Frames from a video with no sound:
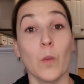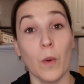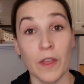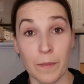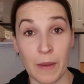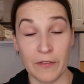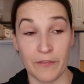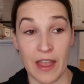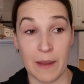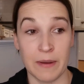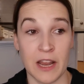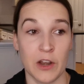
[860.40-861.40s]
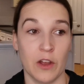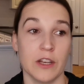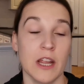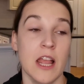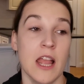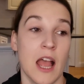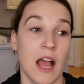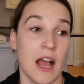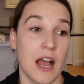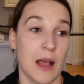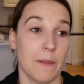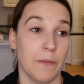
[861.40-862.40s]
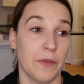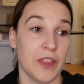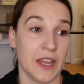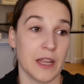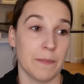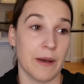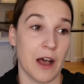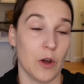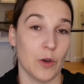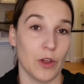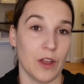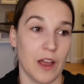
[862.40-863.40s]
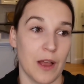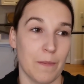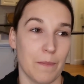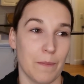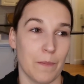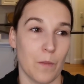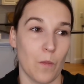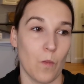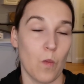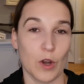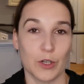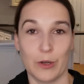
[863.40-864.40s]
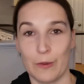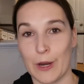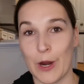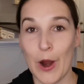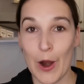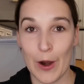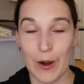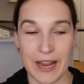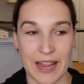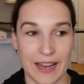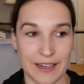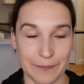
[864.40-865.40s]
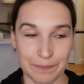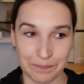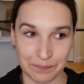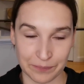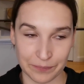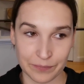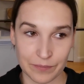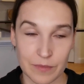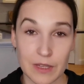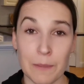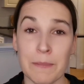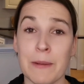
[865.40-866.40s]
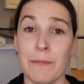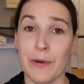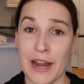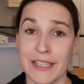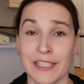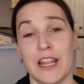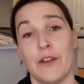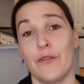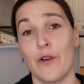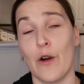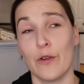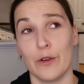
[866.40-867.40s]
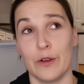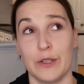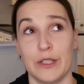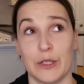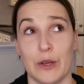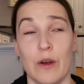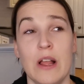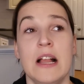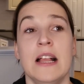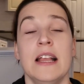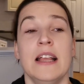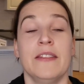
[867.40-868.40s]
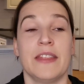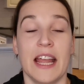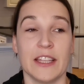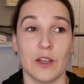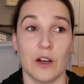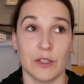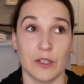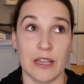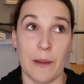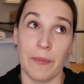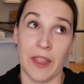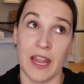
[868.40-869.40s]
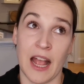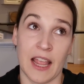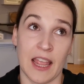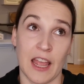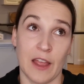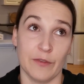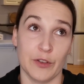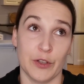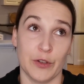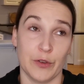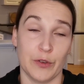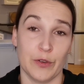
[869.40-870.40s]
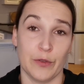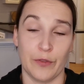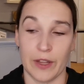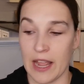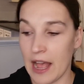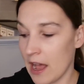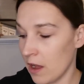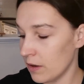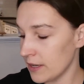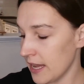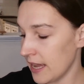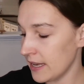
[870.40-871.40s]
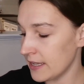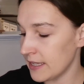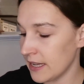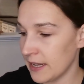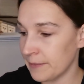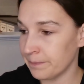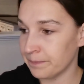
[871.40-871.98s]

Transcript: with my family and not think about what to record and be present and focused. So that's also something I have to figure out, and